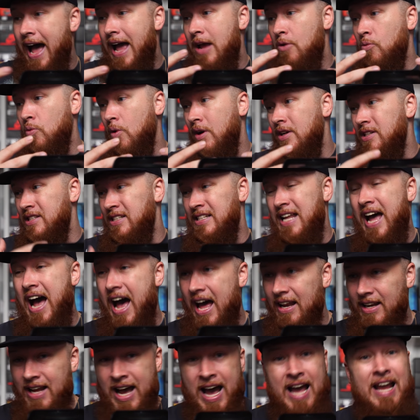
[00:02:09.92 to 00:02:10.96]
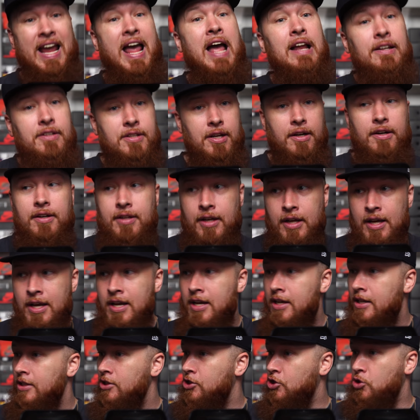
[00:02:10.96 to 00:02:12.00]
I was not. I entered,
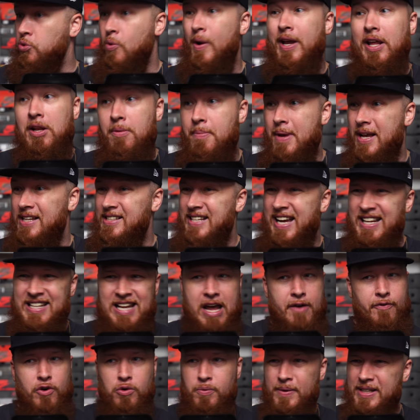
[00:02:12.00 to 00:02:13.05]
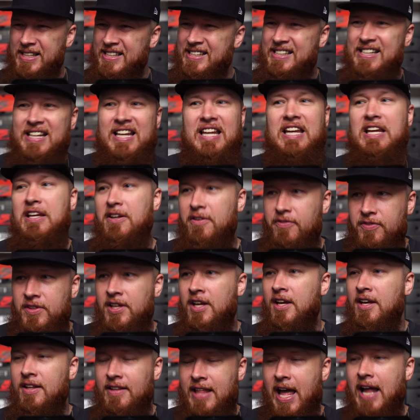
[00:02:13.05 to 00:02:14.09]
swing and a miss. I never received
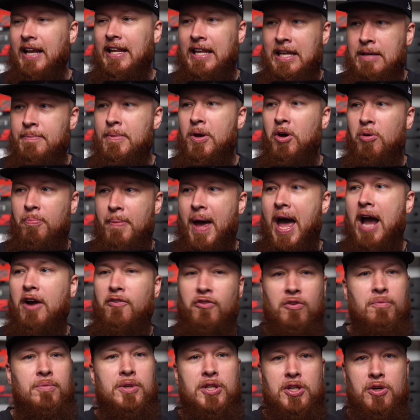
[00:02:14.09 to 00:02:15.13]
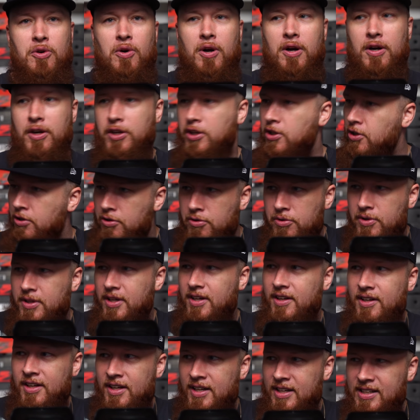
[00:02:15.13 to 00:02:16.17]
that email back from Dior. Cue
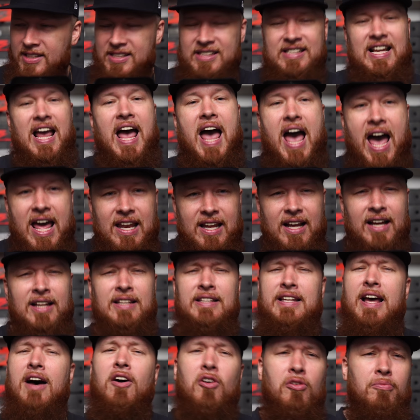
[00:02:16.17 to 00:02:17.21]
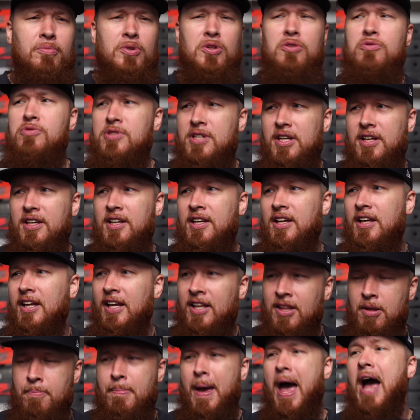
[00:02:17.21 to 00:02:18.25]
the sad Adele music
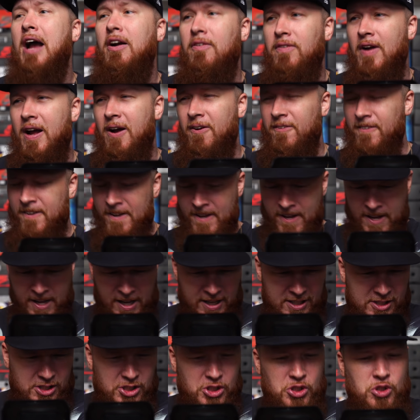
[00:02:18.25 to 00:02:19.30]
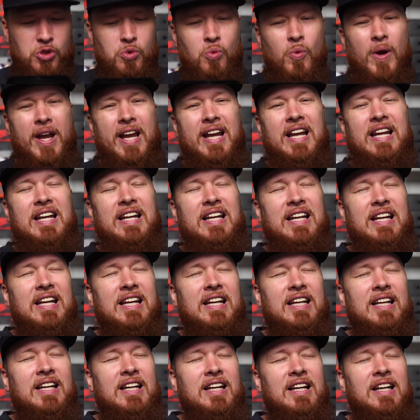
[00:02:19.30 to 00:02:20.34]
in the background. Swing
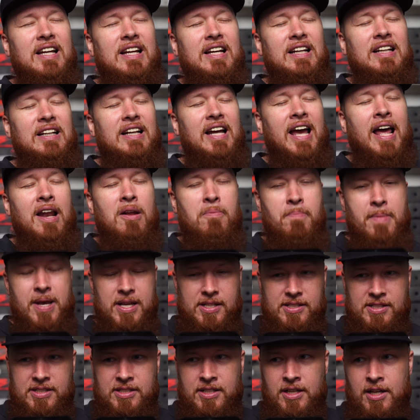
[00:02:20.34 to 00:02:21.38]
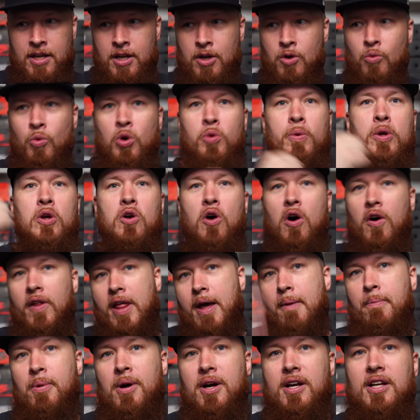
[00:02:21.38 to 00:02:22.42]
and a miss. What do we call
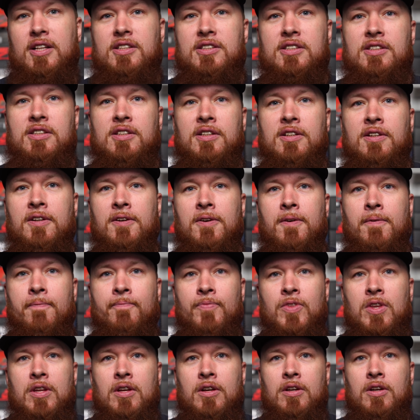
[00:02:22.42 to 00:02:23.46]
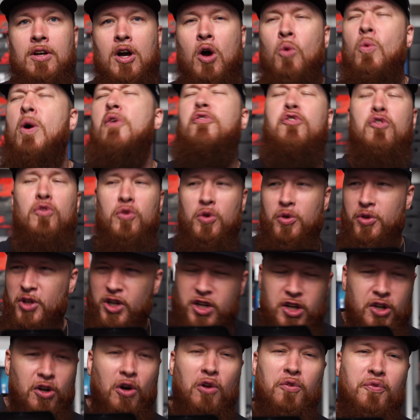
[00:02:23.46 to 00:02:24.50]
that, Buckets? A whiffaroo. A whiffaroo, the
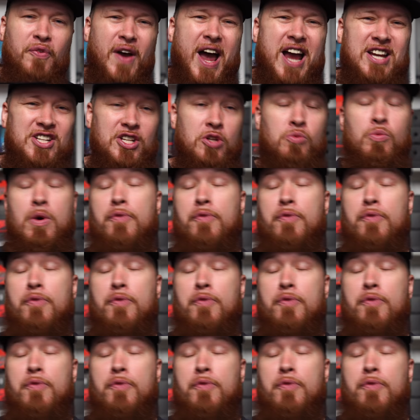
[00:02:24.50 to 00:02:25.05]
good old fashioned